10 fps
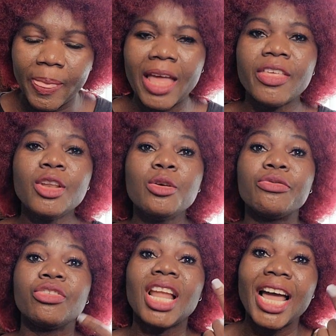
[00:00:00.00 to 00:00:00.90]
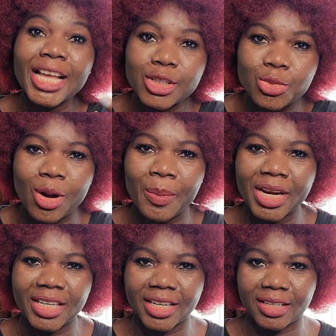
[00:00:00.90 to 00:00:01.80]
and then you fly to
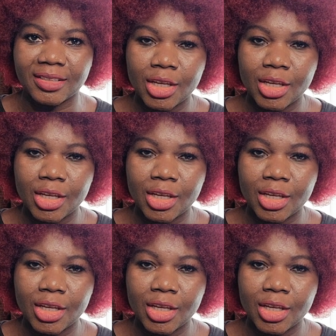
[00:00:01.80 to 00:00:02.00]
America.